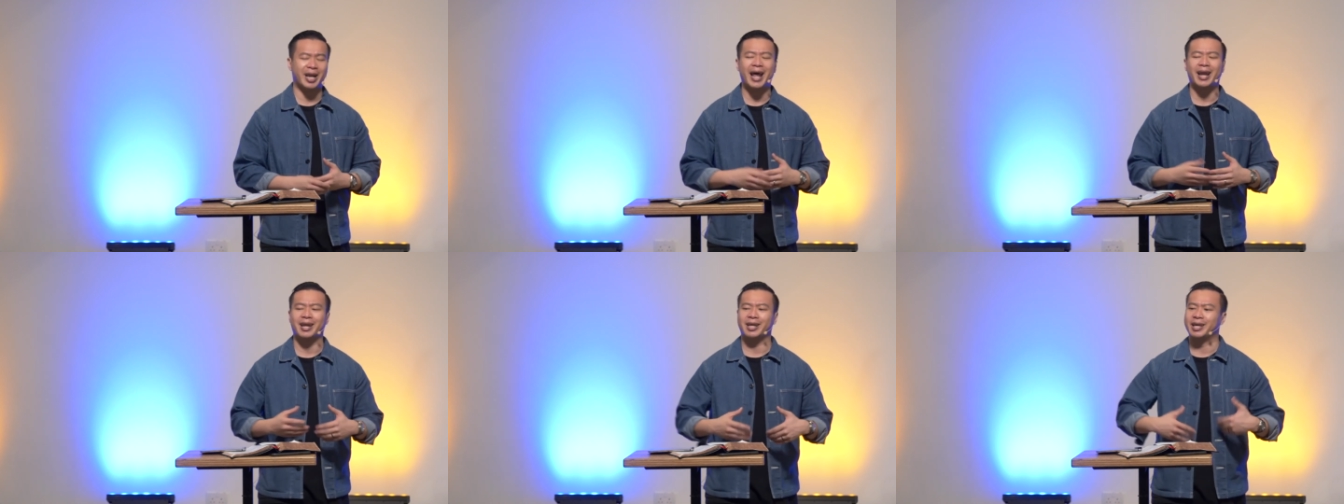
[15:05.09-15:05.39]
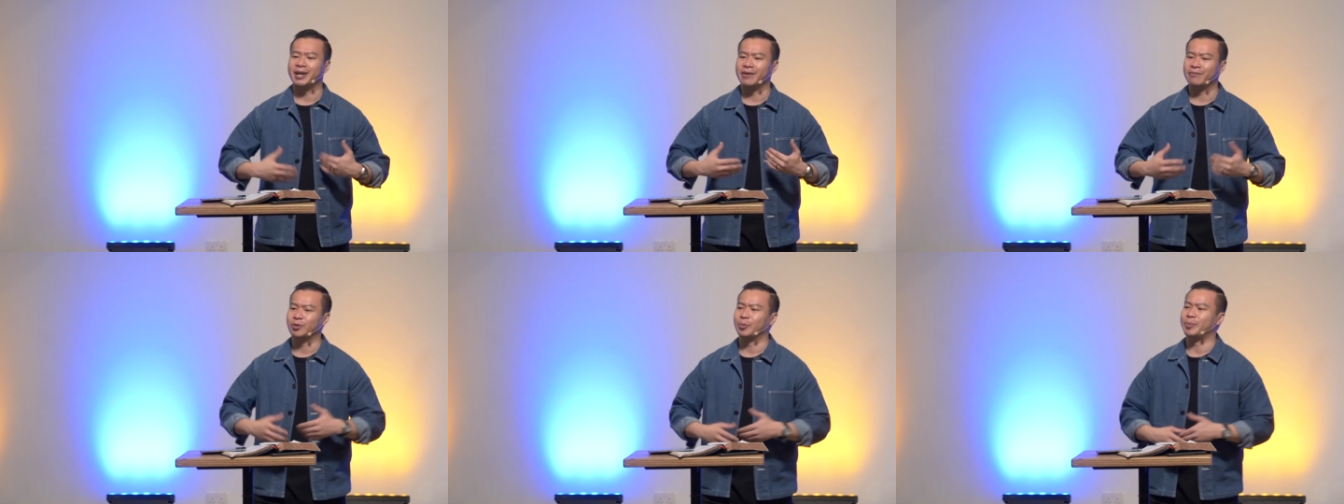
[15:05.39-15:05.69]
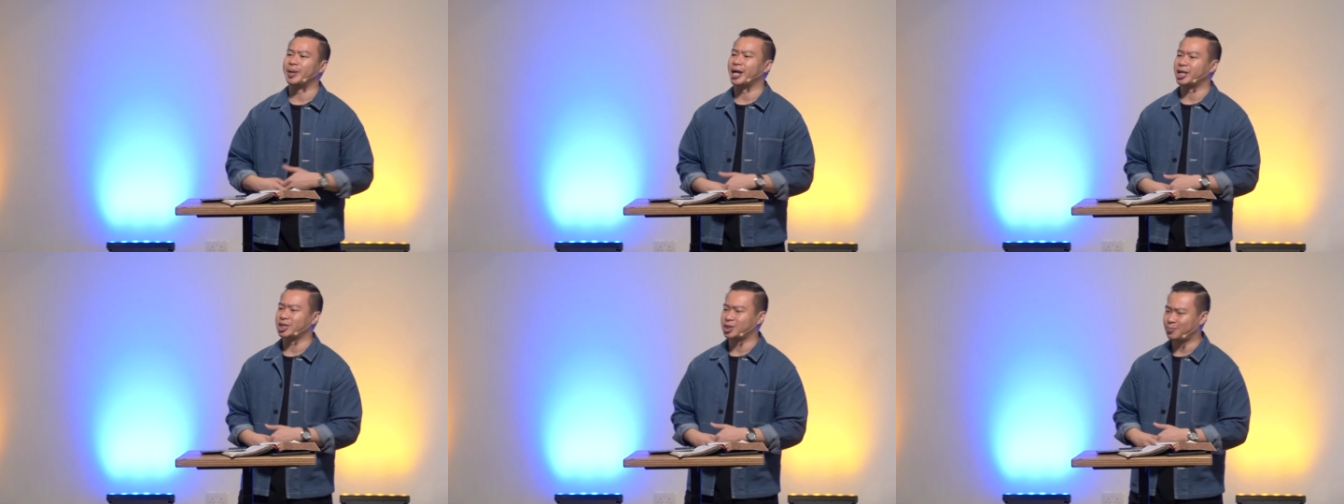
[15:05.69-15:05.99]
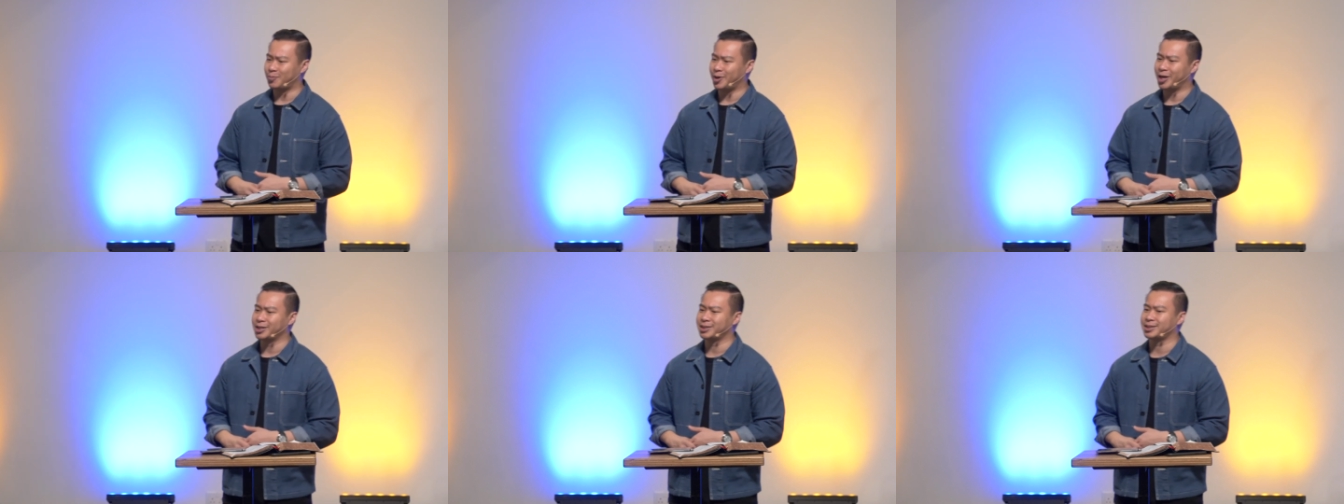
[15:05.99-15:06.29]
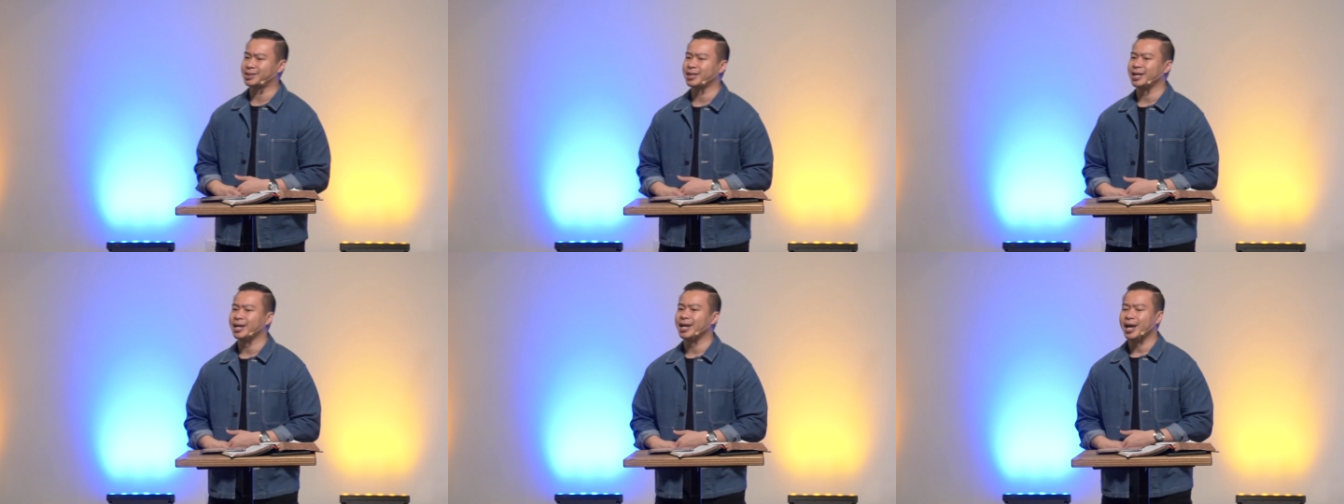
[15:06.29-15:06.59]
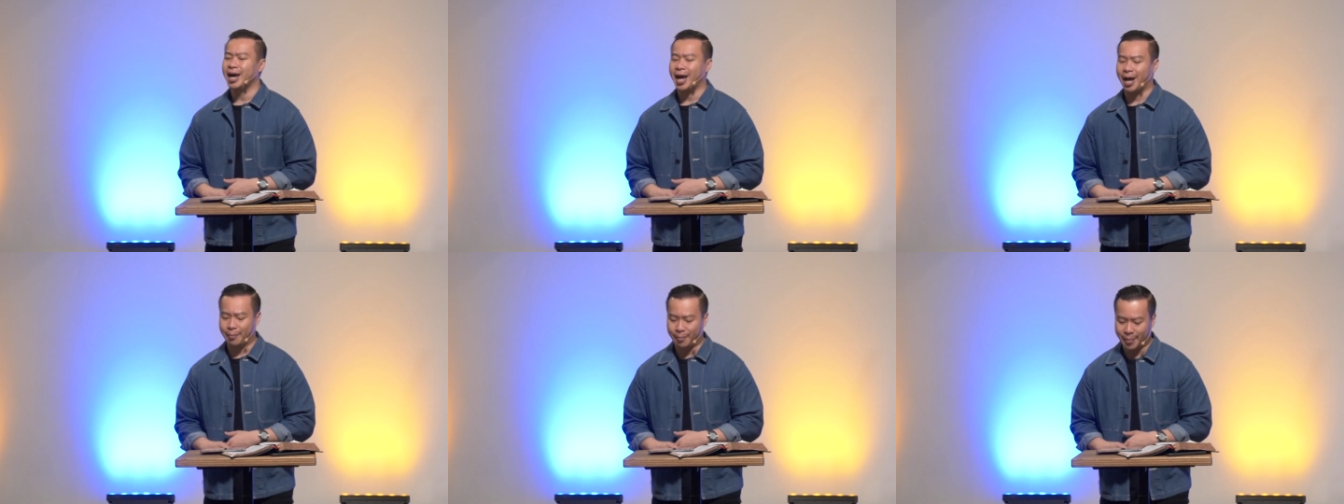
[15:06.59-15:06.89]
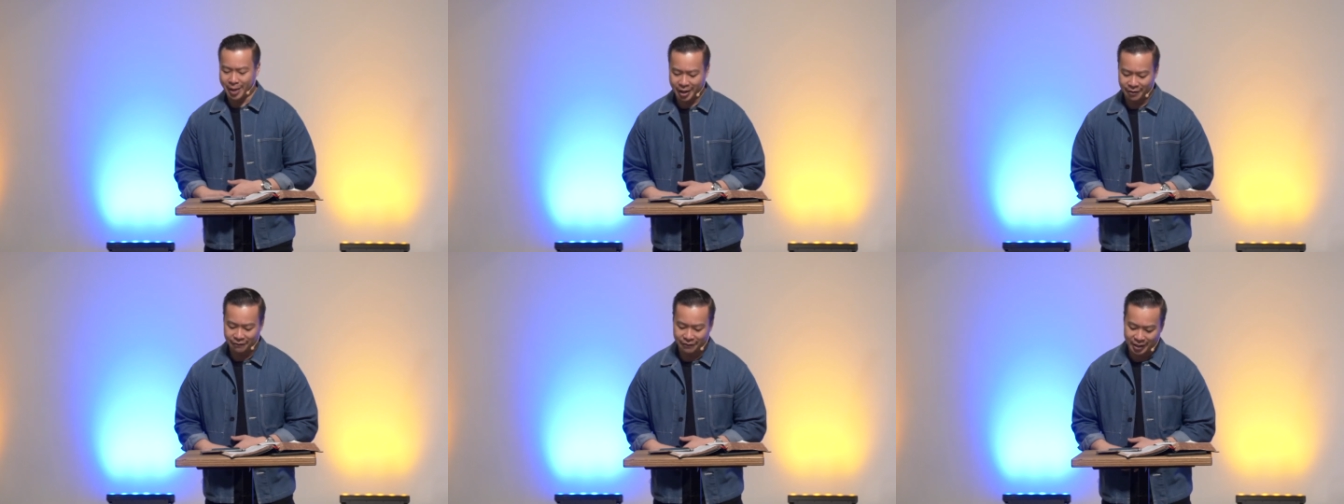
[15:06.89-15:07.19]
that gift to be expressed and
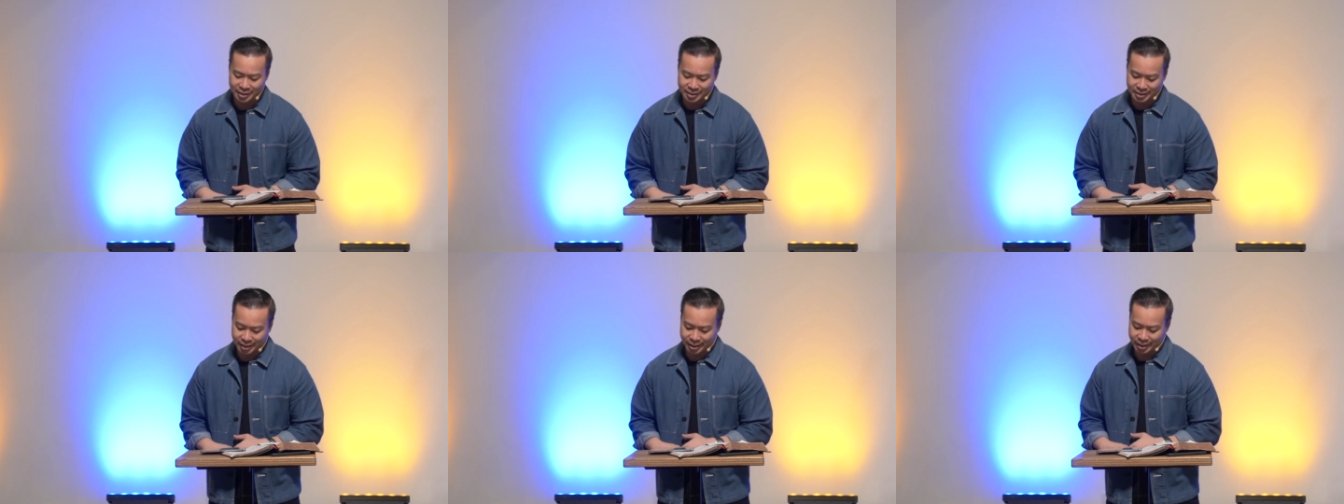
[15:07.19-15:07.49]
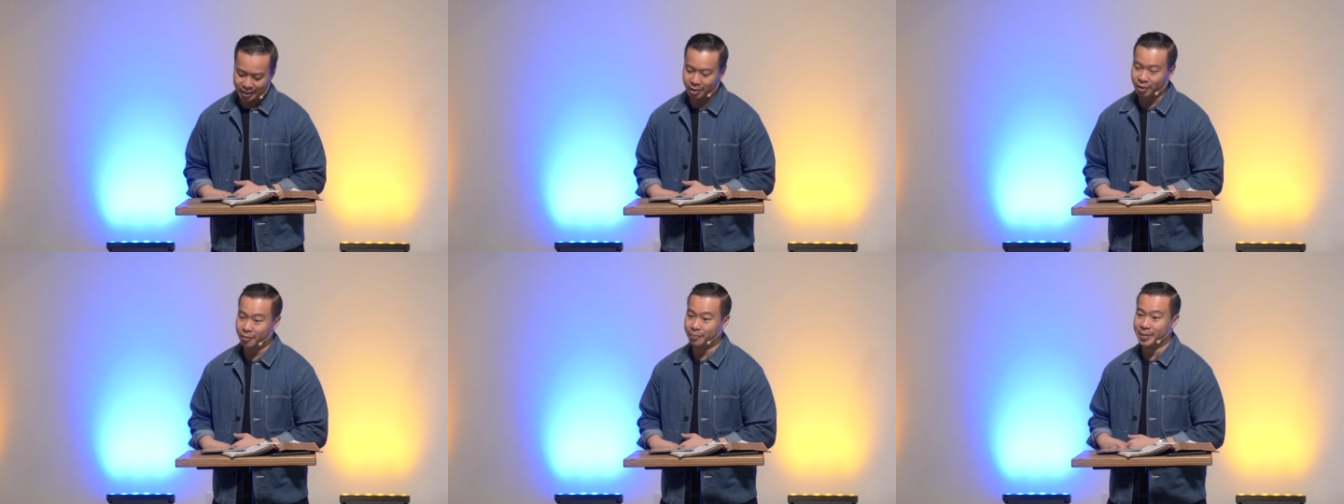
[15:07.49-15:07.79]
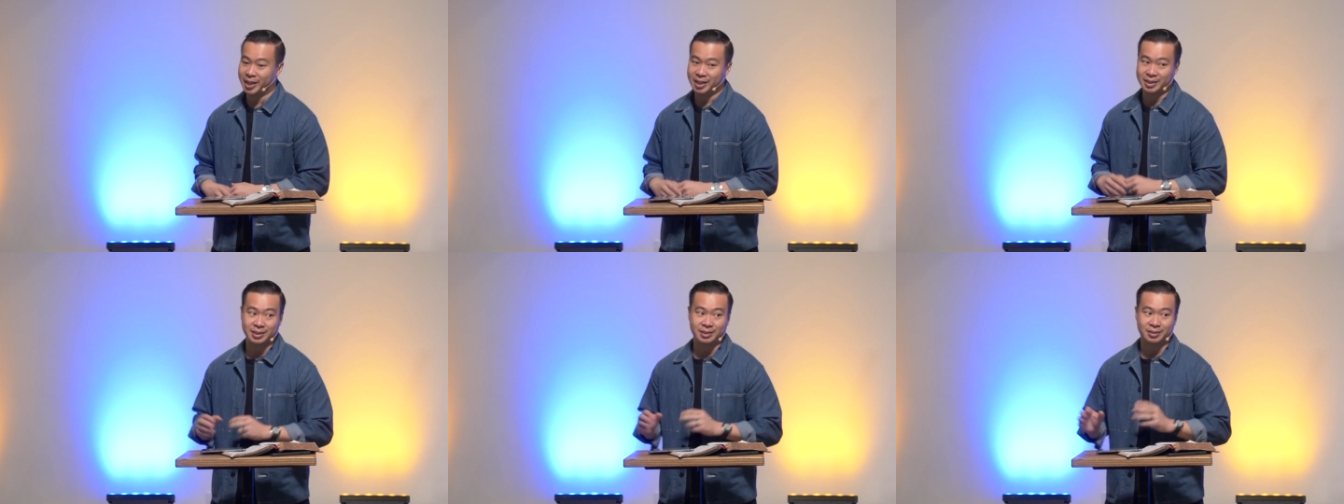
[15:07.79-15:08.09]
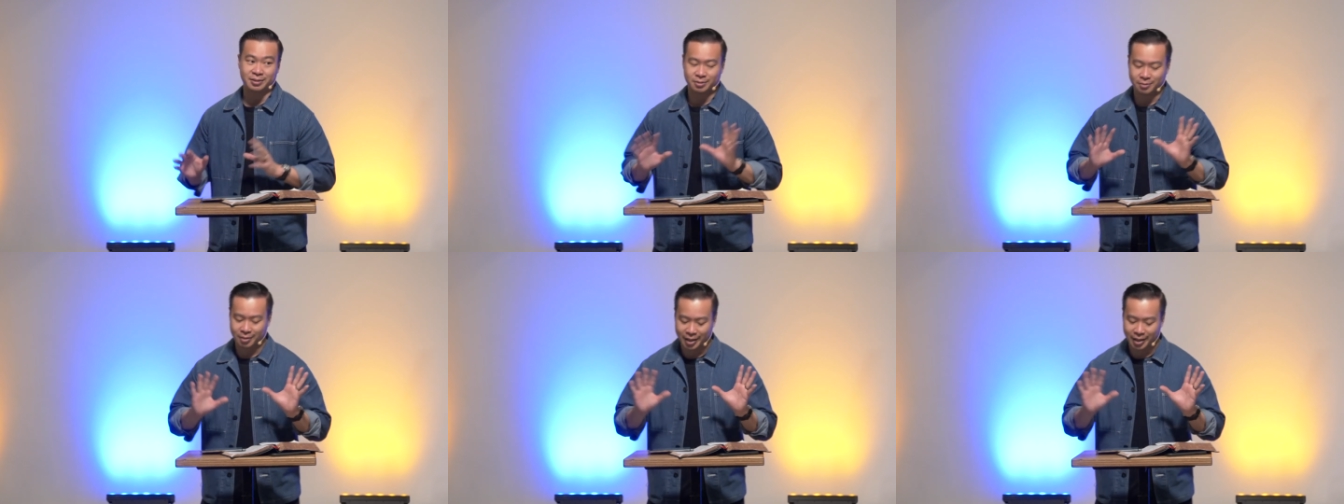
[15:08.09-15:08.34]
manifested in our midst.